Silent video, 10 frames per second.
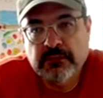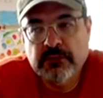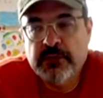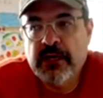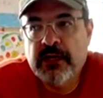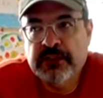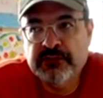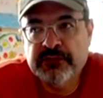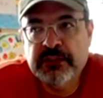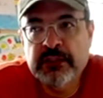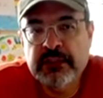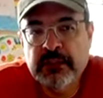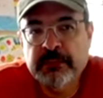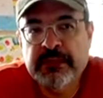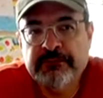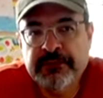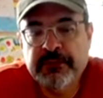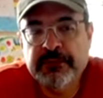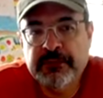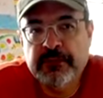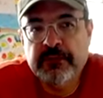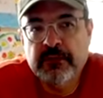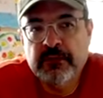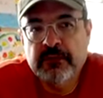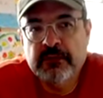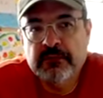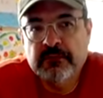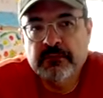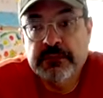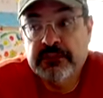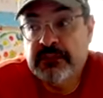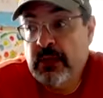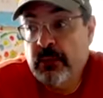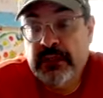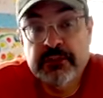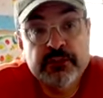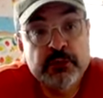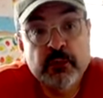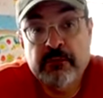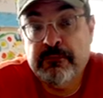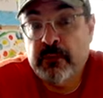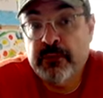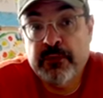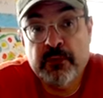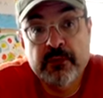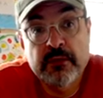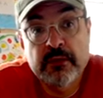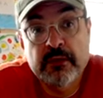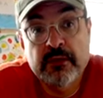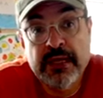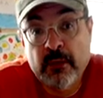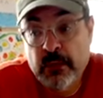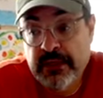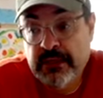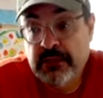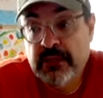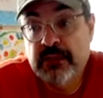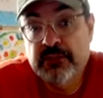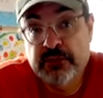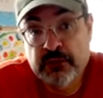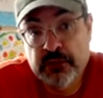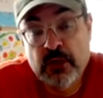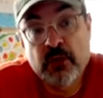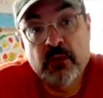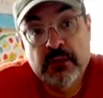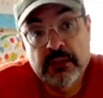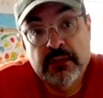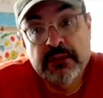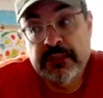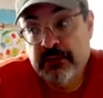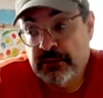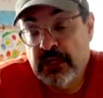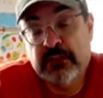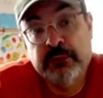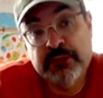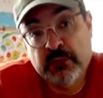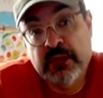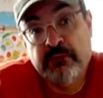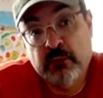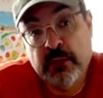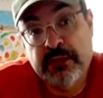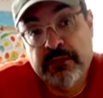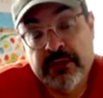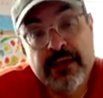You got to instill a little bit of fear in her because that way she won't fuck with you. That way she'll know that you're not to be trifled with.